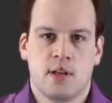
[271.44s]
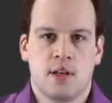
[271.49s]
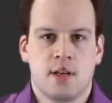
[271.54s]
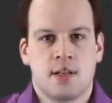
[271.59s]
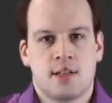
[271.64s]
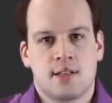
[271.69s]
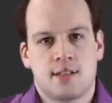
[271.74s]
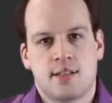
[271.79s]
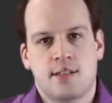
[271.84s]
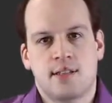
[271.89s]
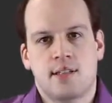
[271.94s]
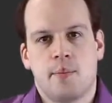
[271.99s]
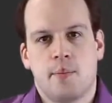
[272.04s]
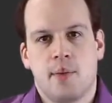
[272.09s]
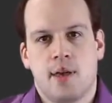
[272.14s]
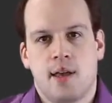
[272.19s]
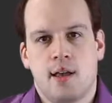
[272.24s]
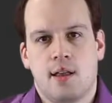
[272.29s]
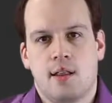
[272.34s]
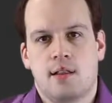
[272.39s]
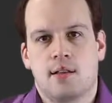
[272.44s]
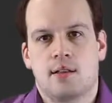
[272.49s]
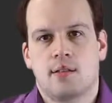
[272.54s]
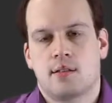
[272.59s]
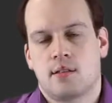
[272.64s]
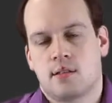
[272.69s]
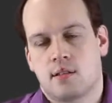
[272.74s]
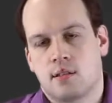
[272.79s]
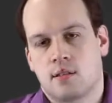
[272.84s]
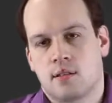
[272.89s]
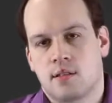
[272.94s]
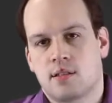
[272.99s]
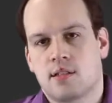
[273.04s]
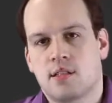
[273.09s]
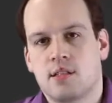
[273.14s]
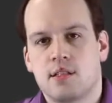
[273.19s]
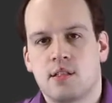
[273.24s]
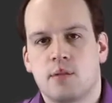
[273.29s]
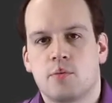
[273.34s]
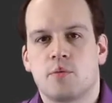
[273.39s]
SysML, the
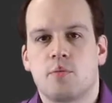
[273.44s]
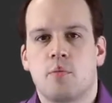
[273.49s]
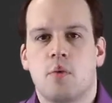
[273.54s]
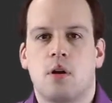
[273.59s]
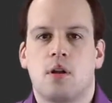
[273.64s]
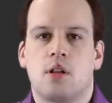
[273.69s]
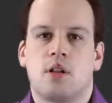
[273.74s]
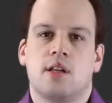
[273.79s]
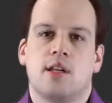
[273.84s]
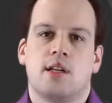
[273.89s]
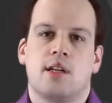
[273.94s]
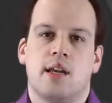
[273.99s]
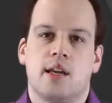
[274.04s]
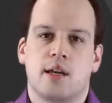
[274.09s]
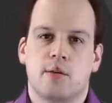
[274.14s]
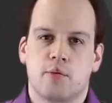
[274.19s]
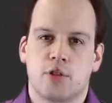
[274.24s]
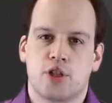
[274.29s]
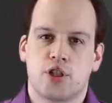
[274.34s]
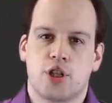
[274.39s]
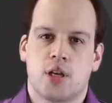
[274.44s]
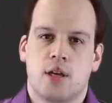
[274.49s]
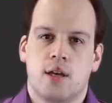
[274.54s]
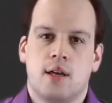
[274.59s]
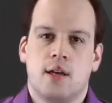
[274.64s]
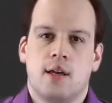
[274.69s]
systems modeling language,